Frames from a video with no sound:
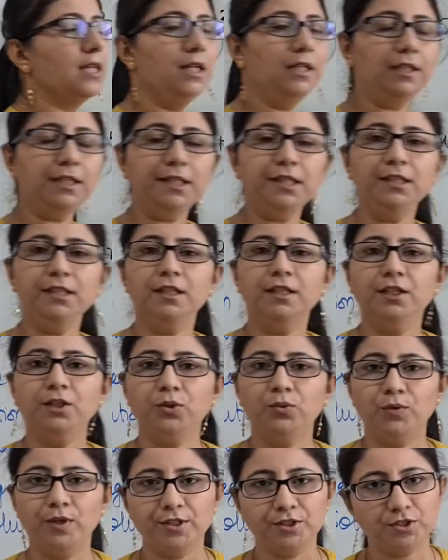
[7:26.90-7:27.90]
a linear
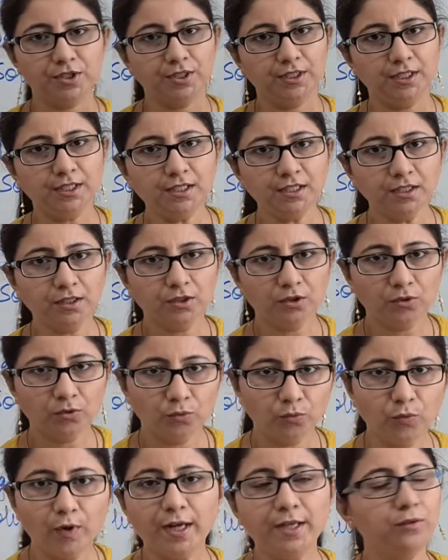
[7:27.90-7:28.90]
equation in
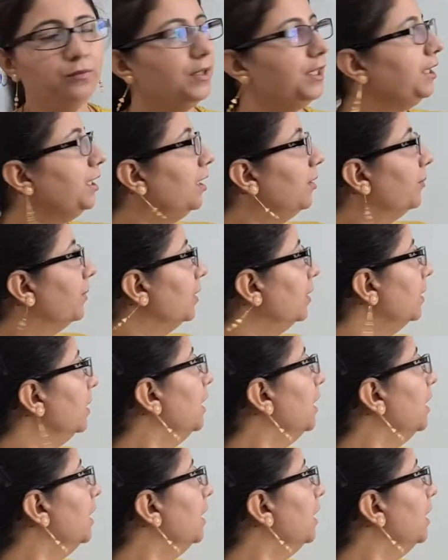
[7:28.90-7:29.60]
one variable.